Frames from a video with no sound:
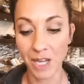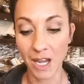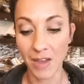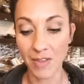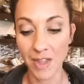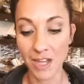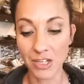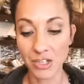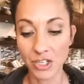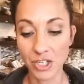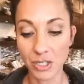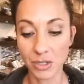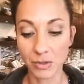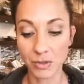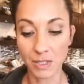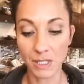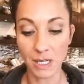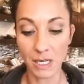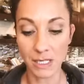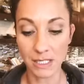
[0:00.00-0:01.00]
And then she
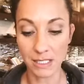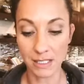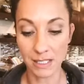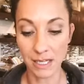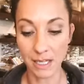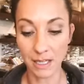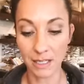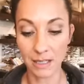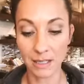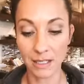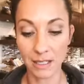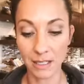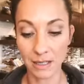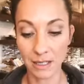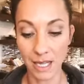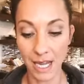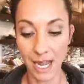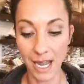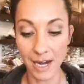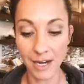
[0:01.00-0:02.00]
goes on to say that the,
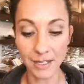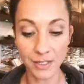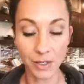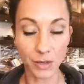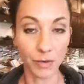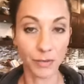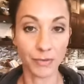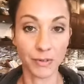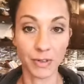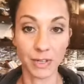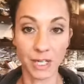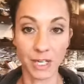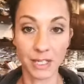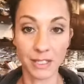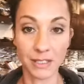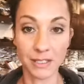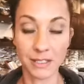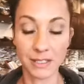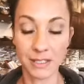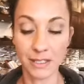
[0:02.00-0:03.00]
the antidote for
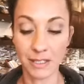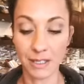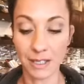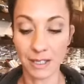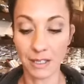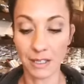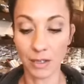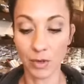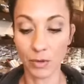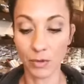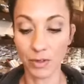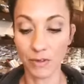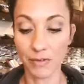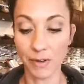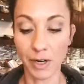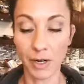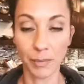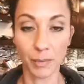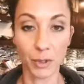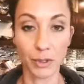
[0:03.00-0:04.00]
this and the only
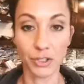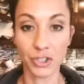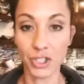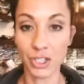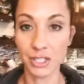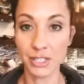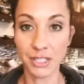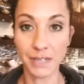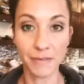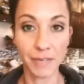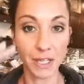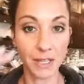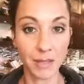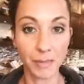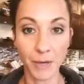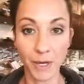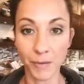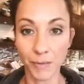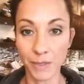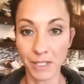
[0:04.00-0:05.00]
variable, and she does
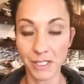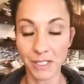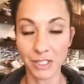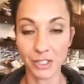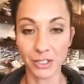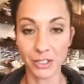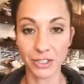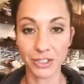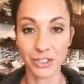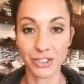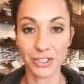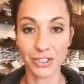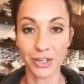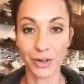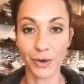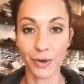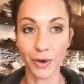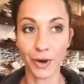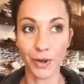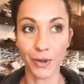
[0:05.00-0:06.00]
everything by research. So
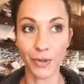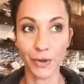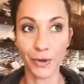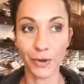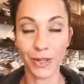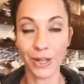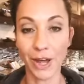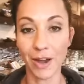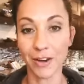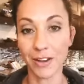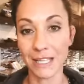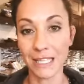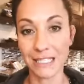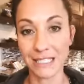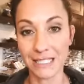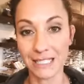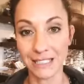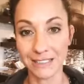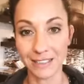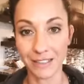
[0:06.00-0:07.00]
although a lot of these
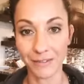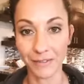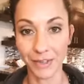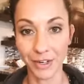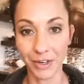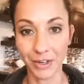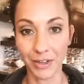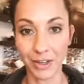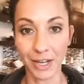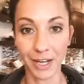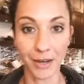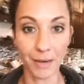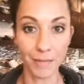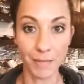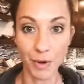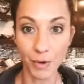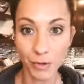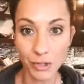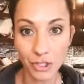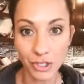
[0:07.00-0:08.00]
things are very like
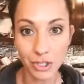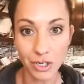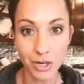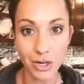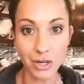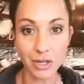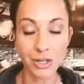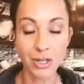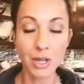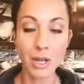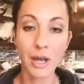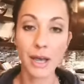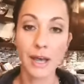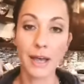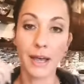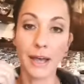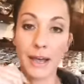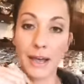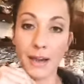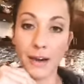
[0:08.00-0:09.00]
emotional
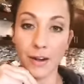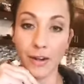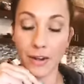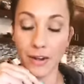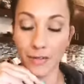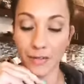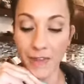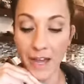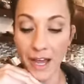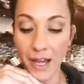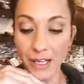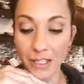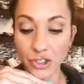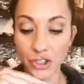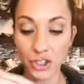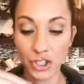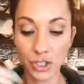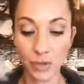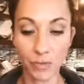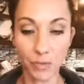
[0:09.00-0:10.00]
and all of that,
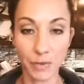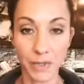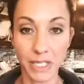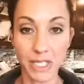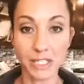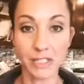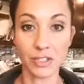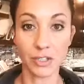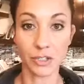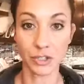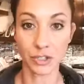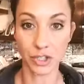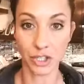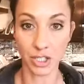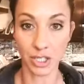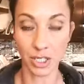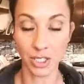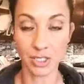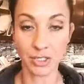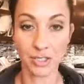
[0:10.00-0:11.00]
she
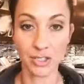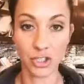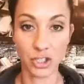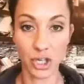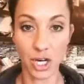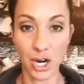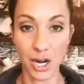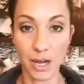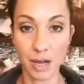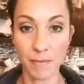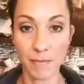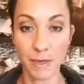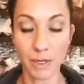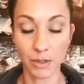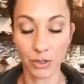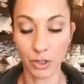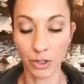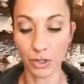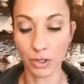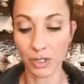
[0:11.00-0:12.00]
researches shame
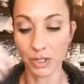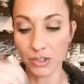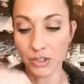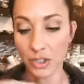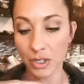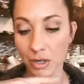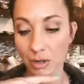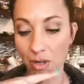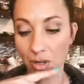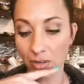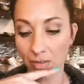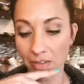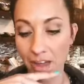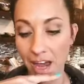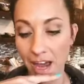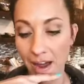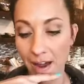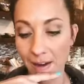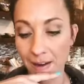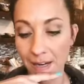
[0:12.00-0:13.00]
and courage and all of
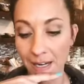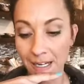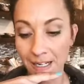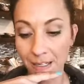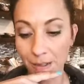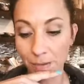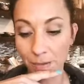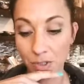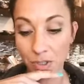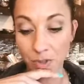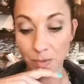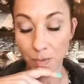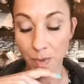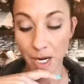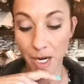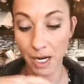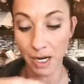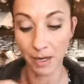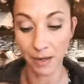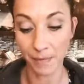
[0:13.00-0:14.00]
that, which is
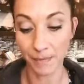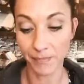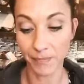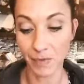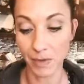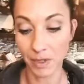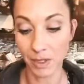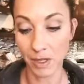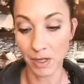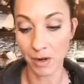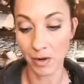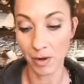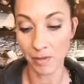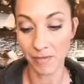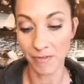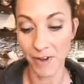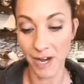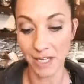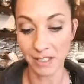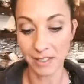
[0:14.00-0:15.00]
why, you know, I'm
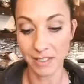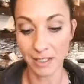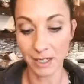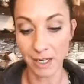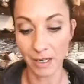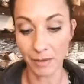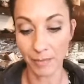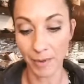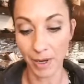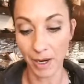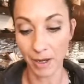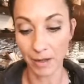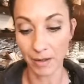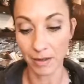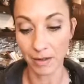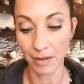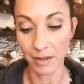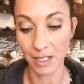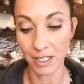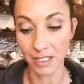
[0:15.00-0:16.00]
fascinated by
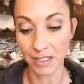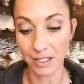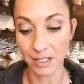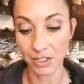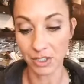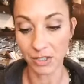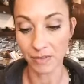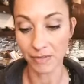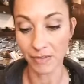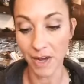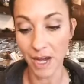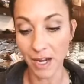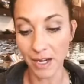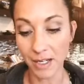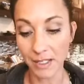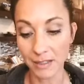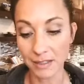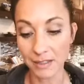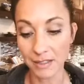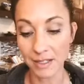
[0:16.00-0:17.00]
the things that she
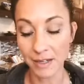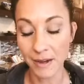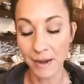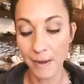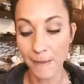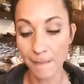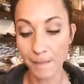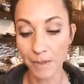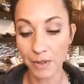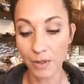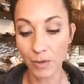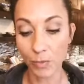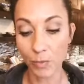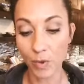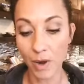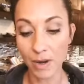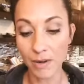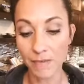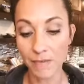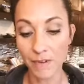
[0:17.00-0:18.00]
finds. But the
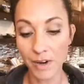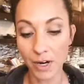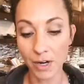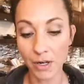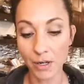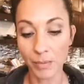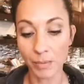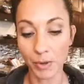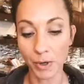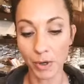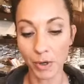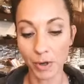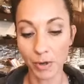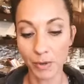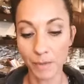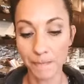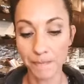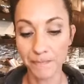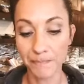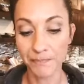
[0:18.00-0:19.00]
one
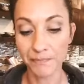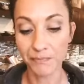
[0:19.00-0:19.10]
variable